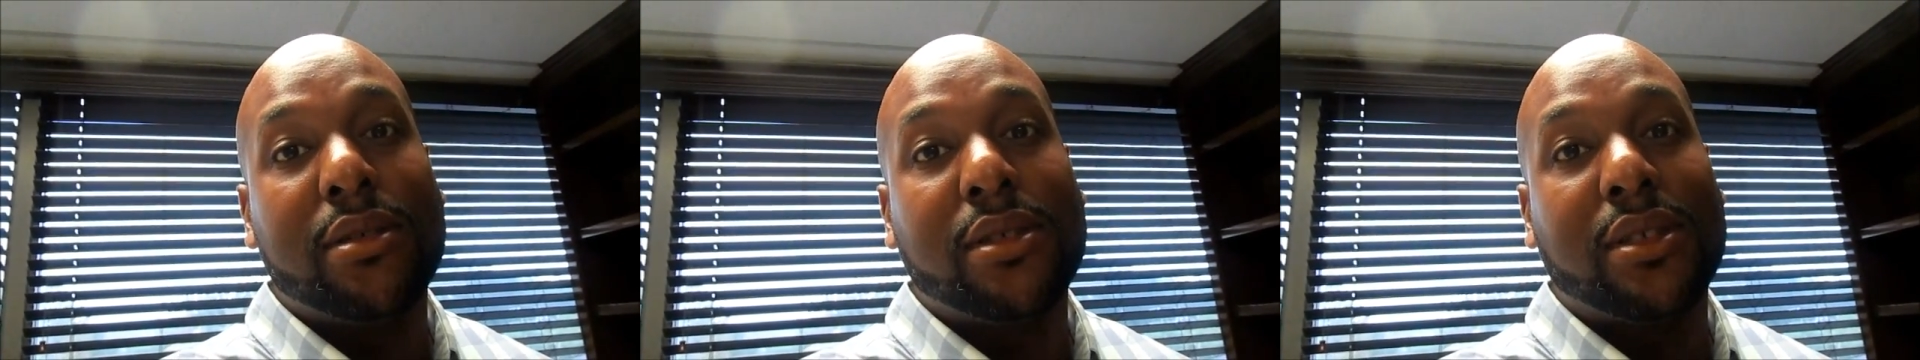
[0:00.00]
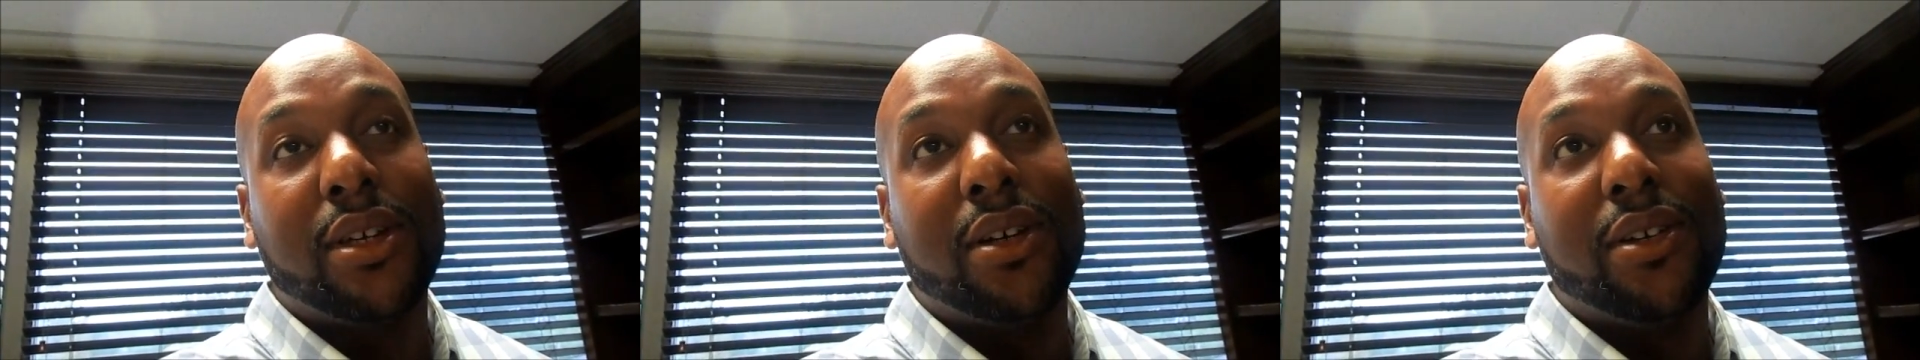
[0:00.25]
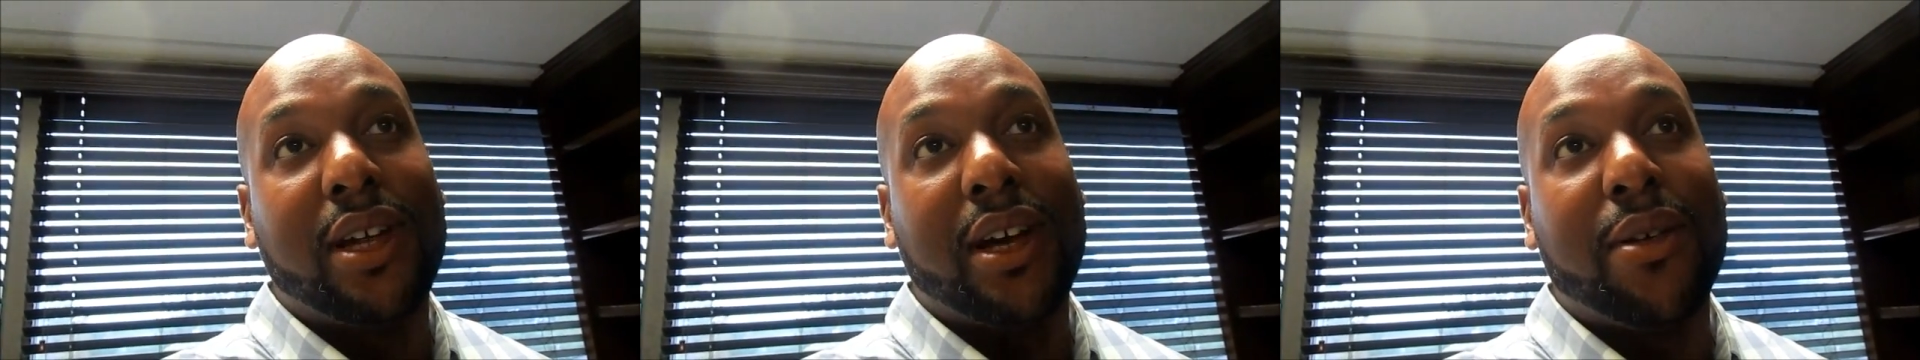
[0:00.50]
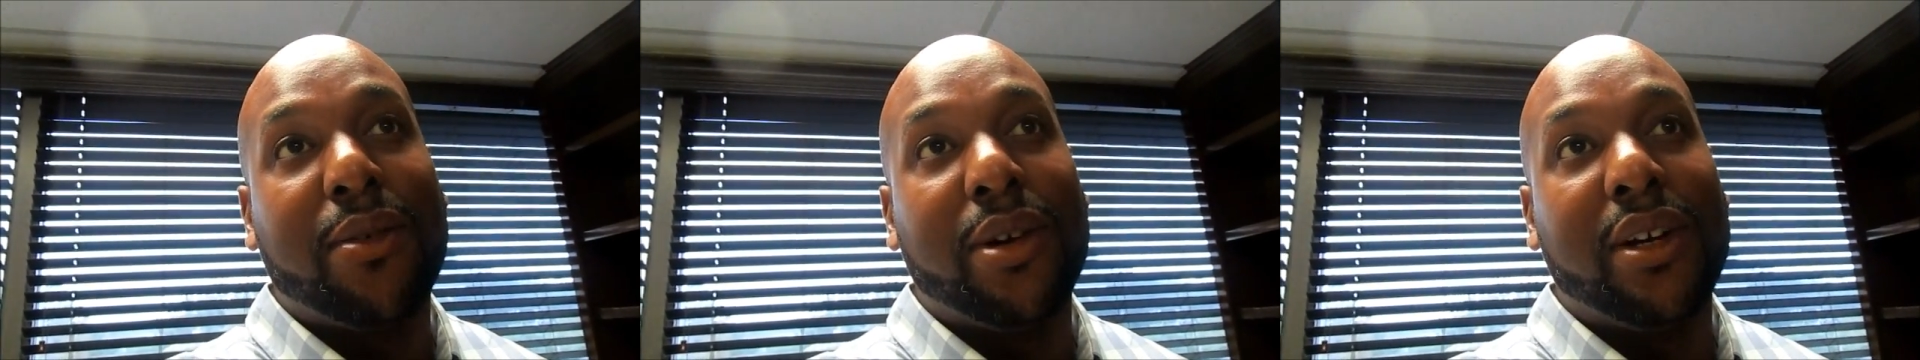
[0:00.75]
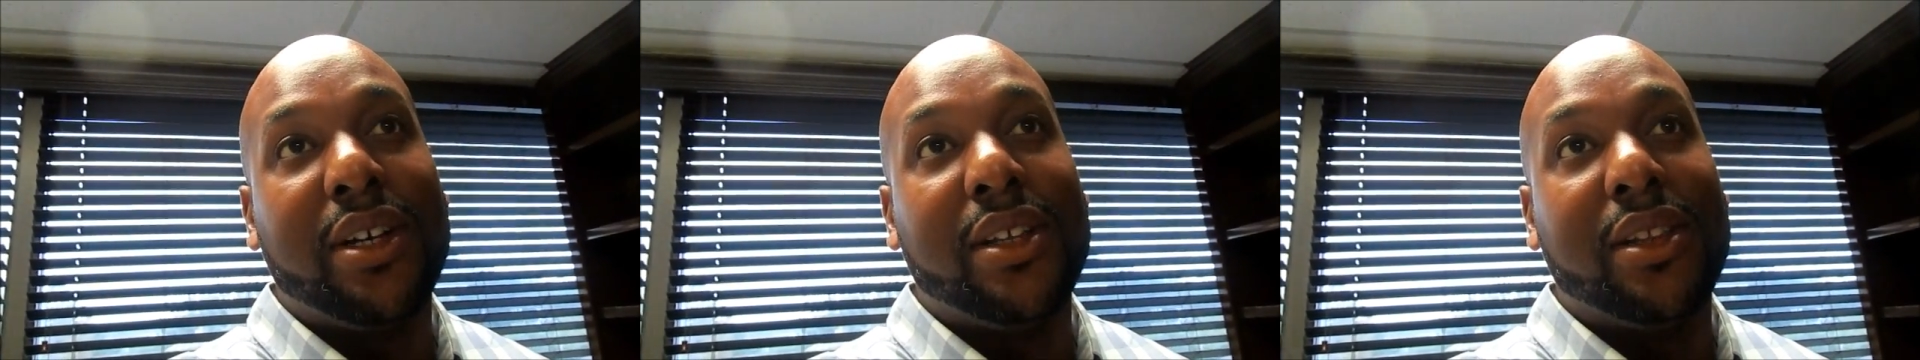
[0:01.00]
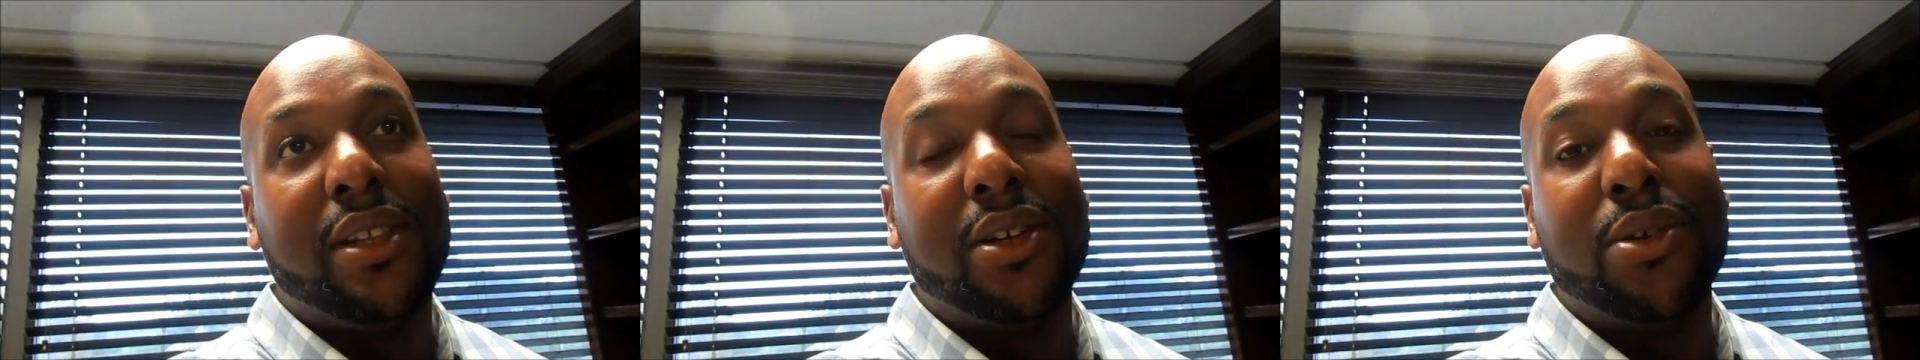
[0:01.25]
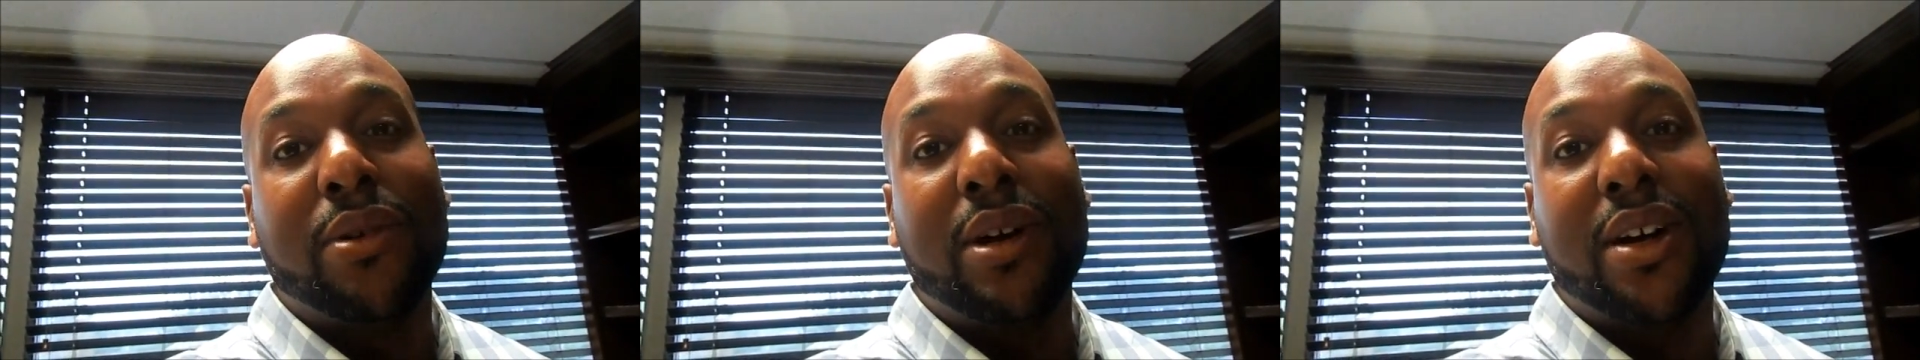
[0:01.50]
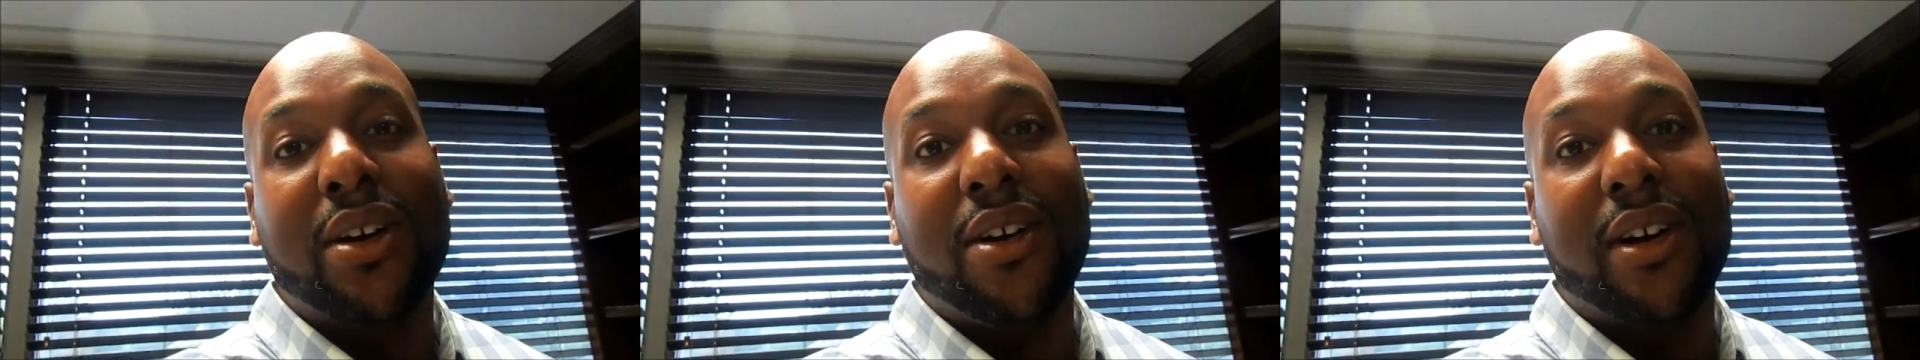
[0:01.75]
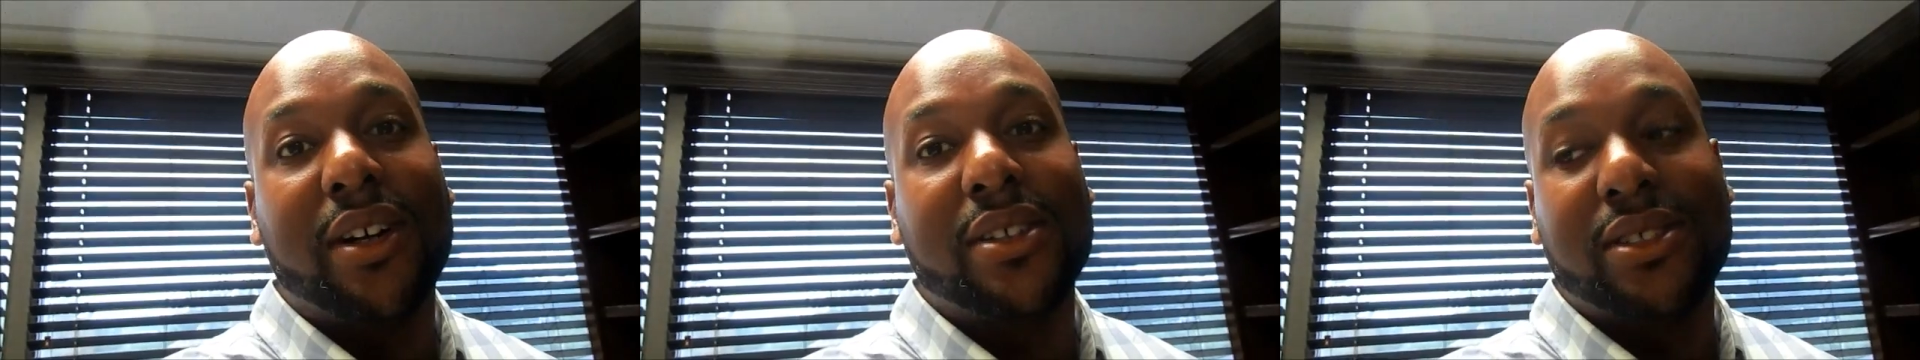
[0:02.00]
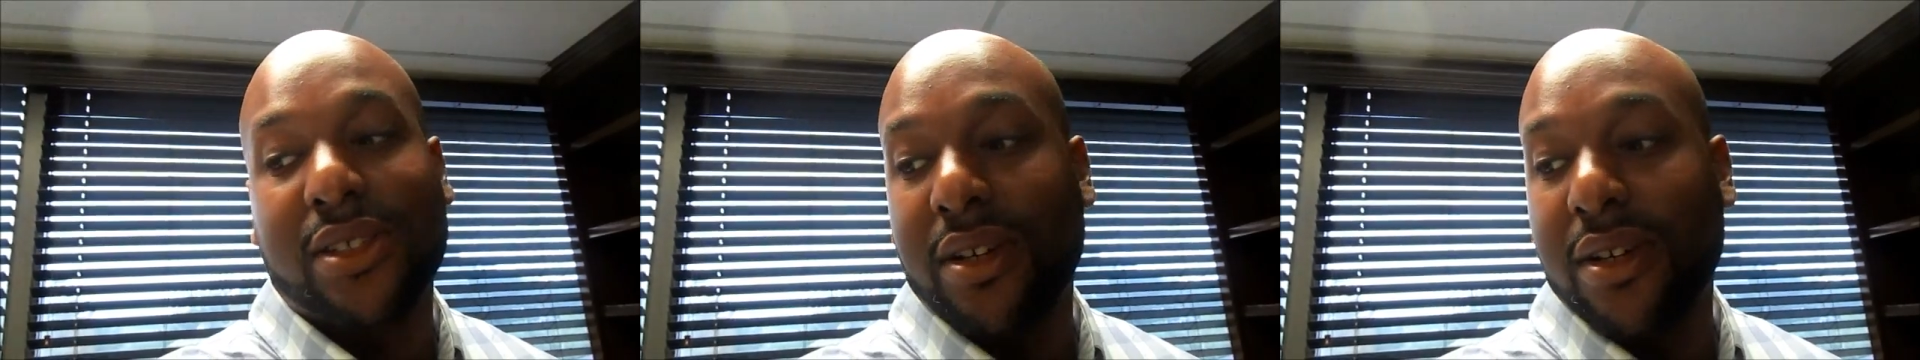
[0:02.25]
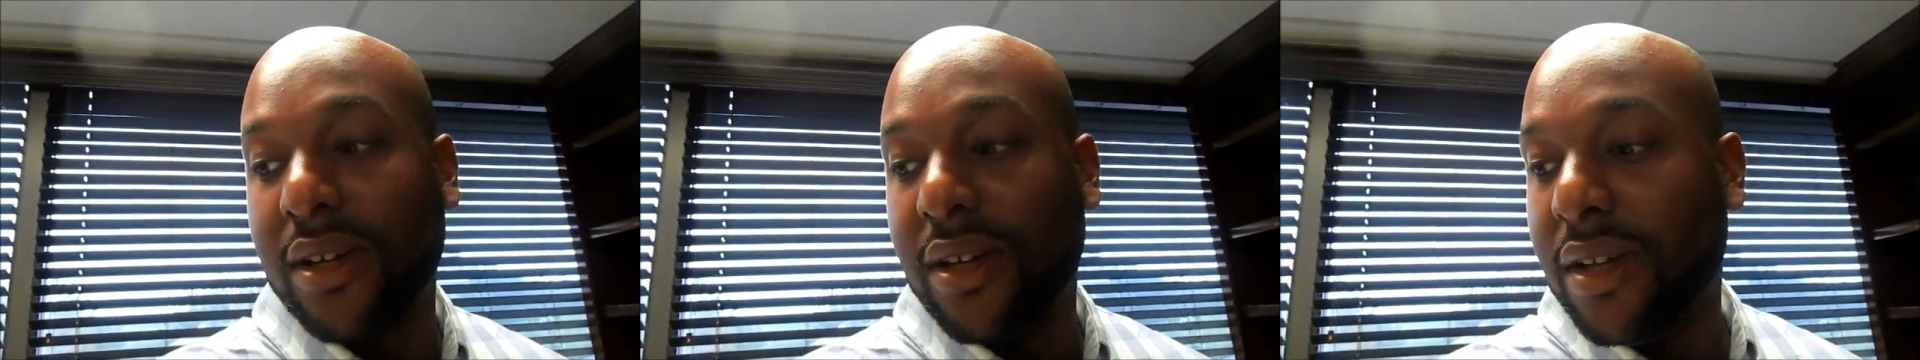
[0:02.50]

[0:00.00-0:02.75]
So now we're in Little Rock, Arkansas.